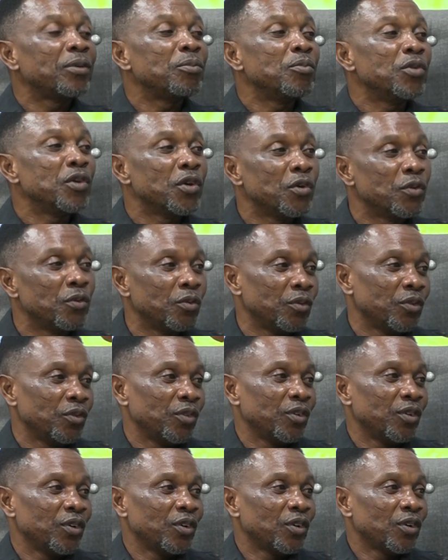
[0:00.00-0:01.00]
million,
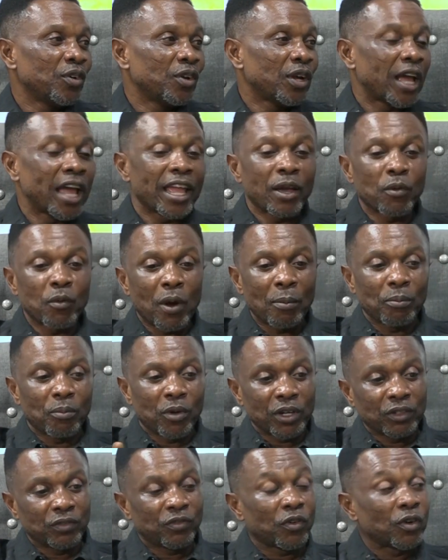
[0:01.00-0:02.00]
no,
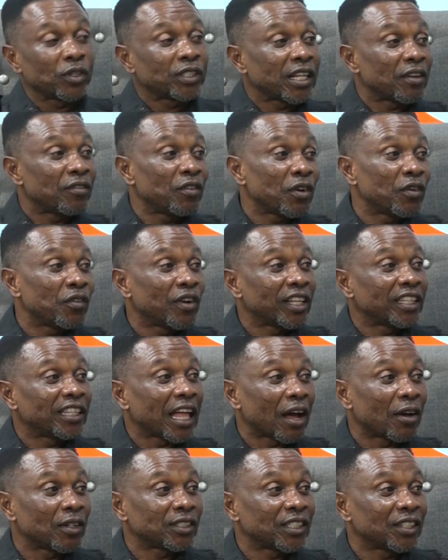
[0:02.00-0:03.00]
1.4,
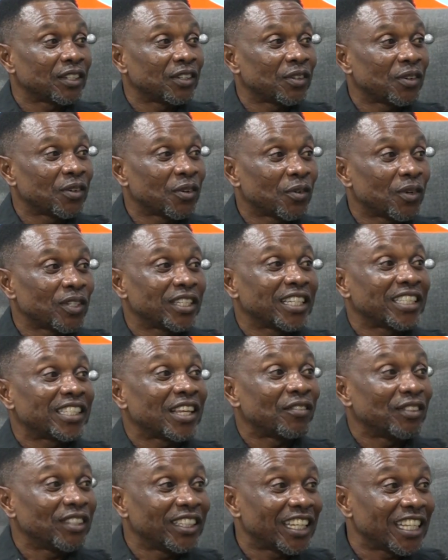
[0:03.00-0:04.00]
700,000, which is
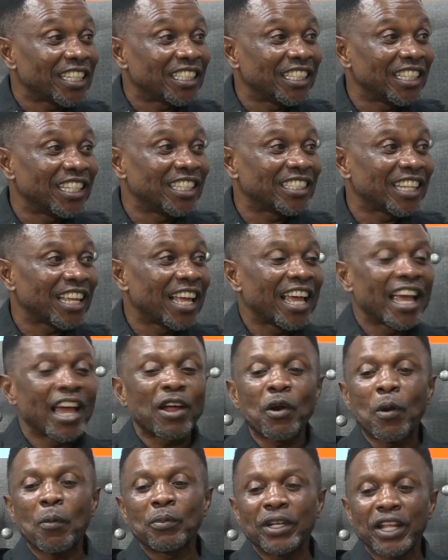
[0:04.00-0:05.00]
70 cities,
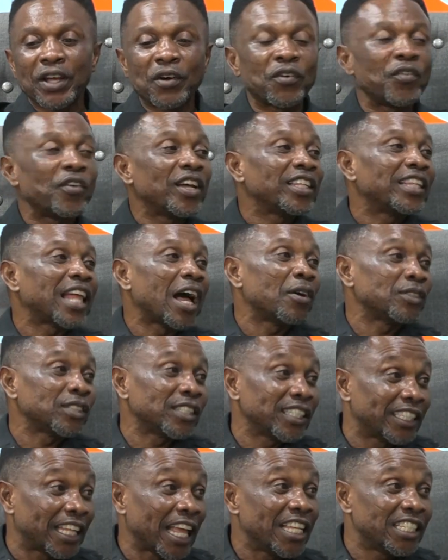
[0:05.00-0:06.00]
and only
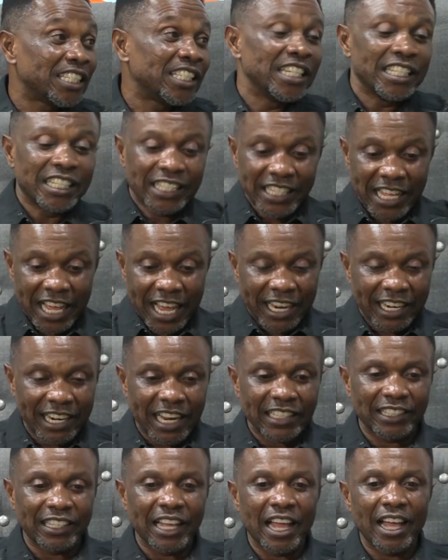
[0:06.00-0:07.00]
100,000, 10 cities, yeah,
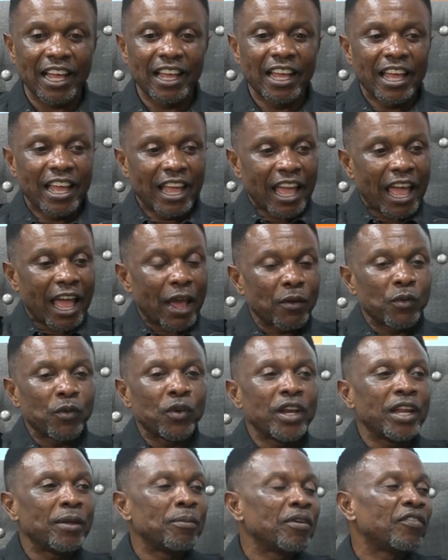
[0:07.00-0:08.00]
crater, and
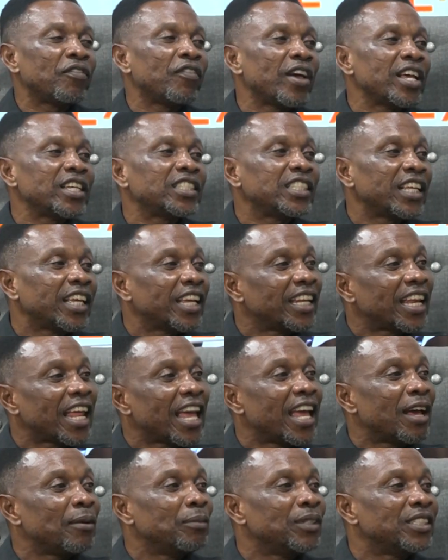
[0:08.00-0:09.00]
only my first, a
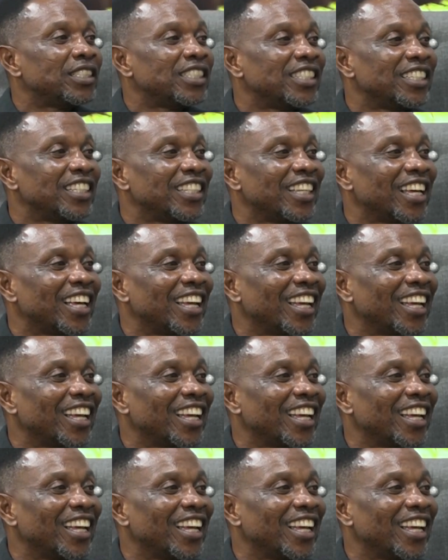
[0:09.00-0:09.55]
dime, see, yeah.